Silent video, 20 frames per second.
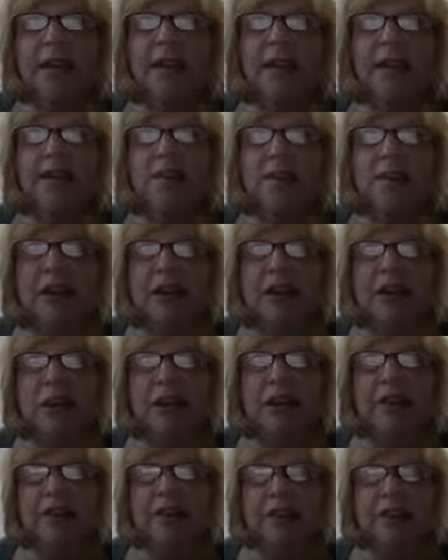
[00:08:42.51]
This measure
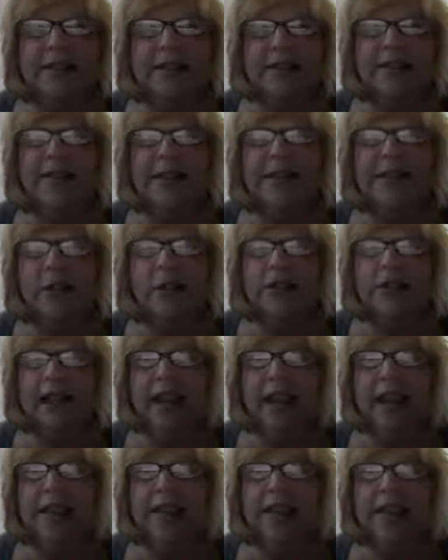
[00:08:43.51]
assesses adults
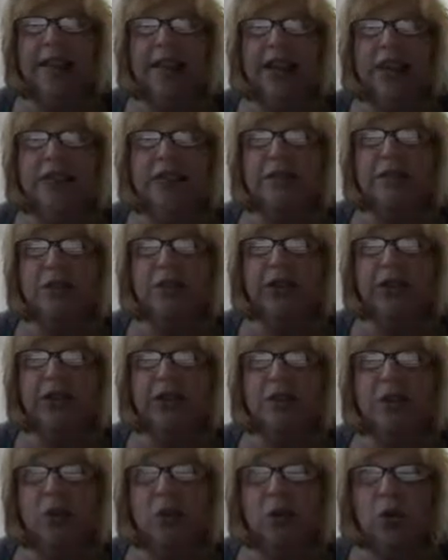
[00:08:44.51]
18 years of
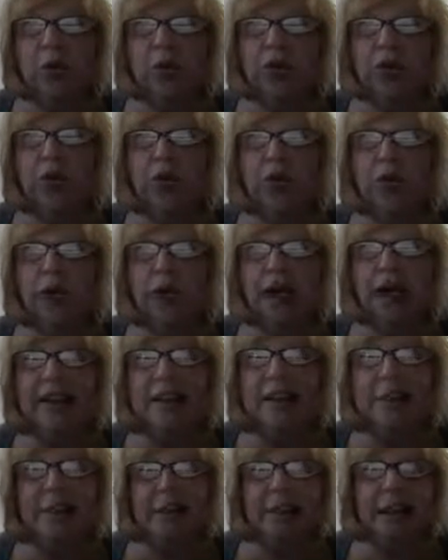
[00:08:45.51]
age and older who are
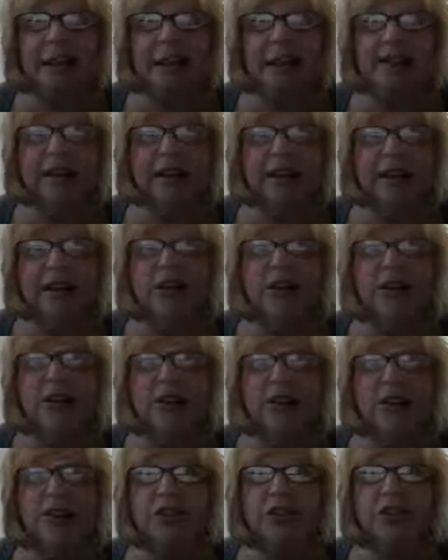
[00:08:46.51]
hospitalized and
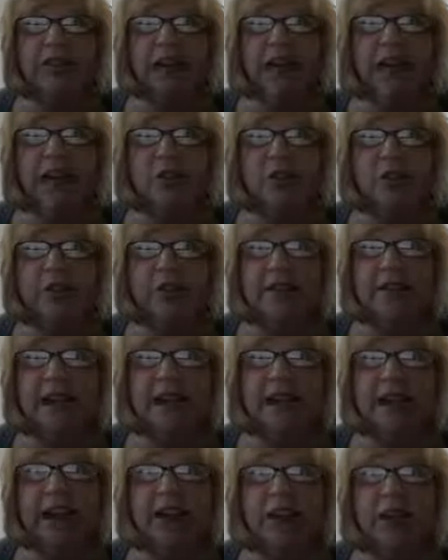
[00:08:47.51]
discharged alive with a
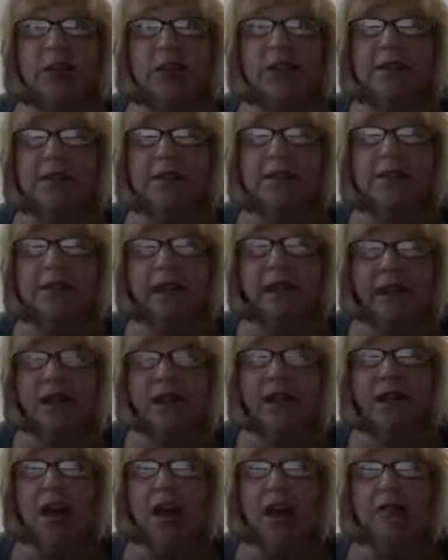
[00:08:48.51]
diagnosis
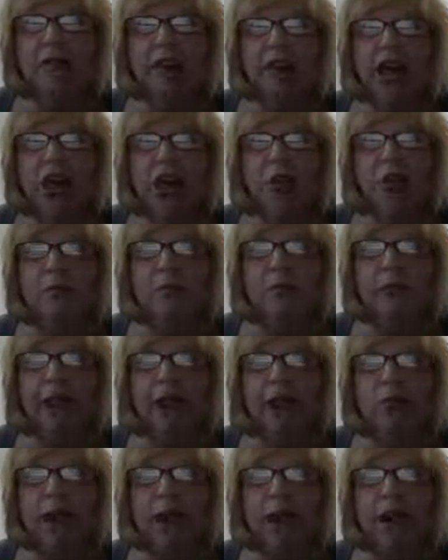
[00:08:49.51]
of acute
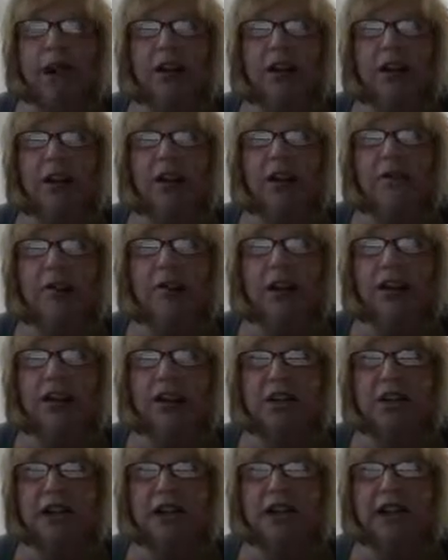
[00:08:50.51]
myocardial
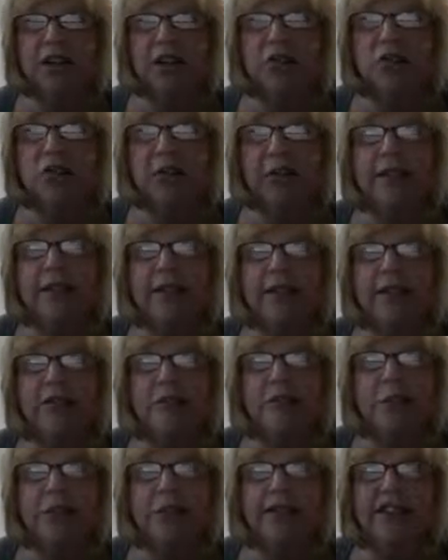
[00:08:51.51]
infarction and who
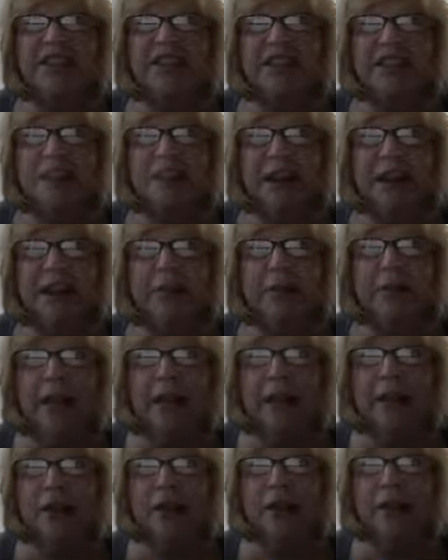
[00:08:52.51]
received persistent beta
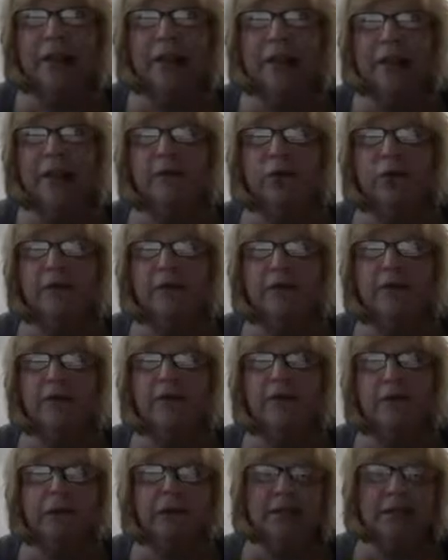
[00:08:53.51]
blocker treatment for
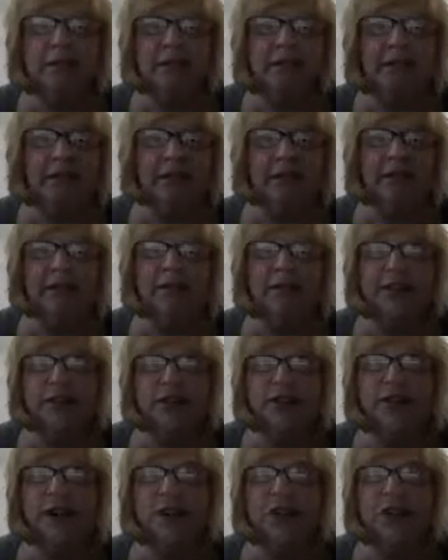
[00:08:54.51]
6 months after
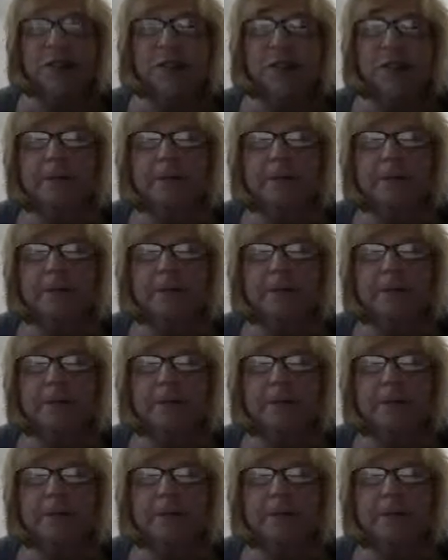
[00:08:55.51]
discharge.